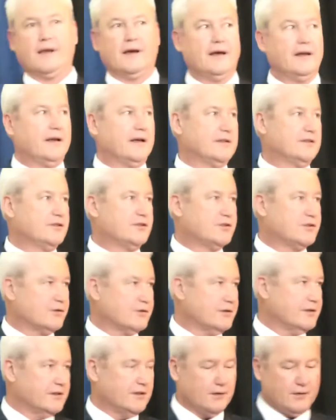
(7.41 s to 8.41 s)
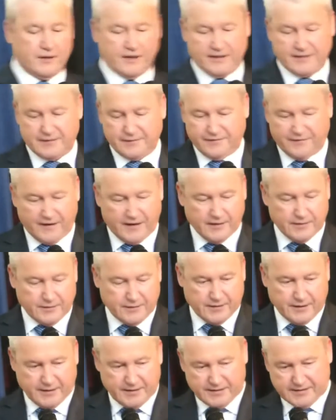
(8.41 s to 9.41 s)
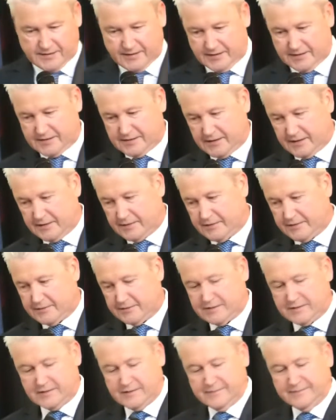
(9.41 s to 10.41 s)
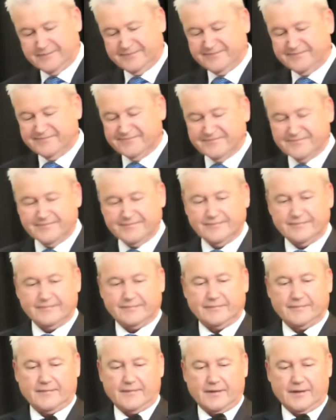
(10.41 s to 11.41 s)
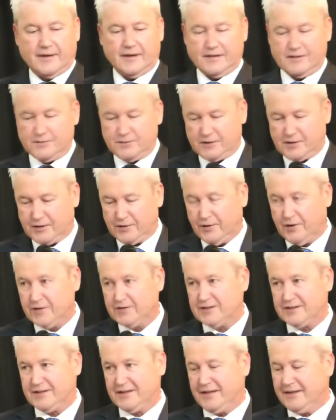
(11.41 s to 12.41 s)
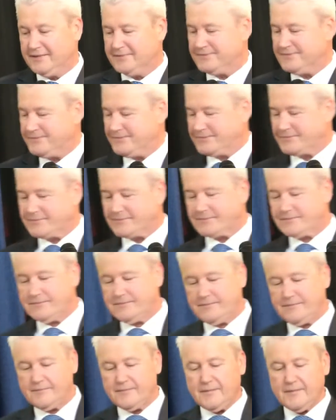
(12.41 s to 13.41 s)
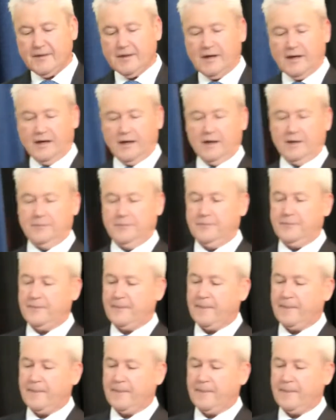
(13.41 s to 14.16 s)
and I surely don't like to follow United States senators. As you can all see. Um,